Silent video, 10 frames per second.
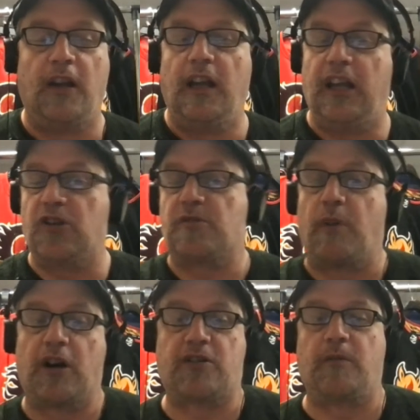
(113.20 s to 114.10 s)
Here's
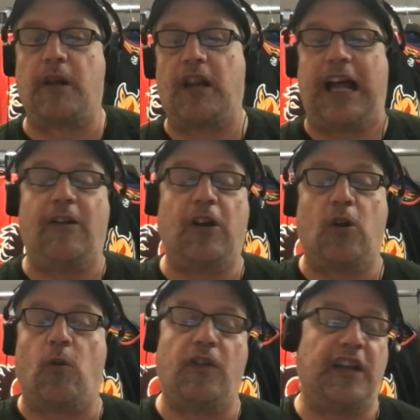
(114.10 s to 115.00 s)
Markstrom allowing a
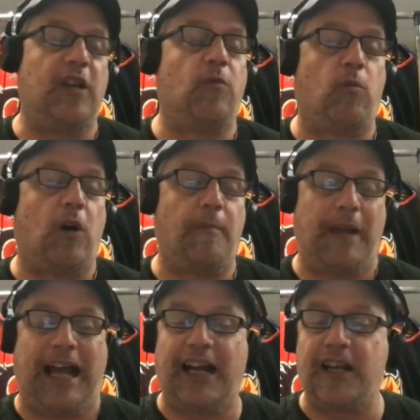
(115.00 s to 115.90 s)
goal that he would want
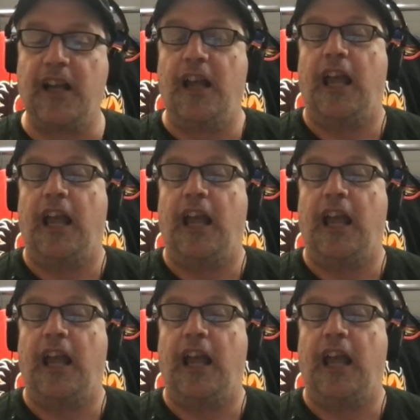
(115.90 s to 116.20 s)
back.